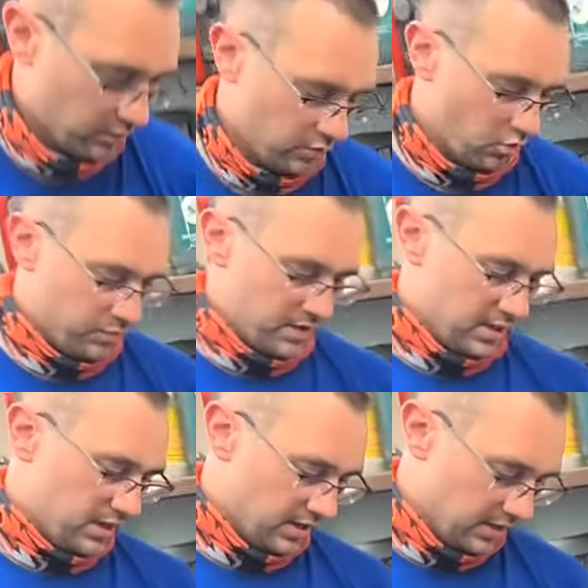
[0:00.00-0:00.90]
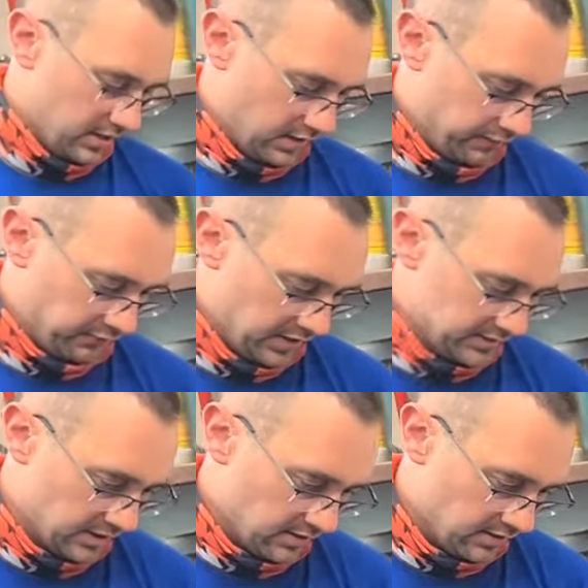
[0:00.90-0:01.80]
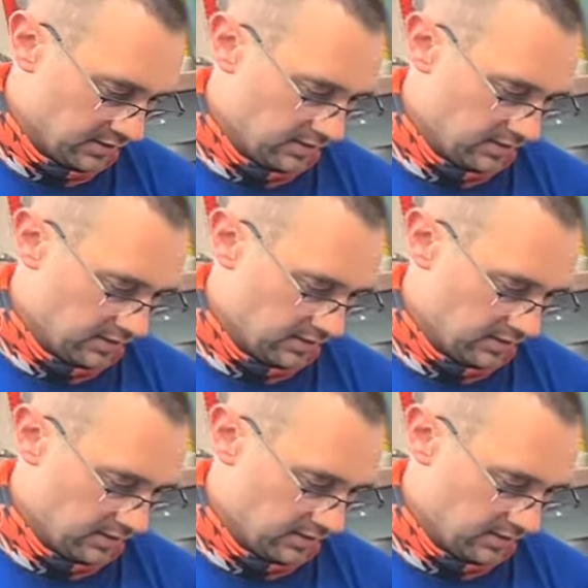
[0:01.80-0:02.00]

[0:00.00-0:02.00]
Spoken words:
we will be inflating,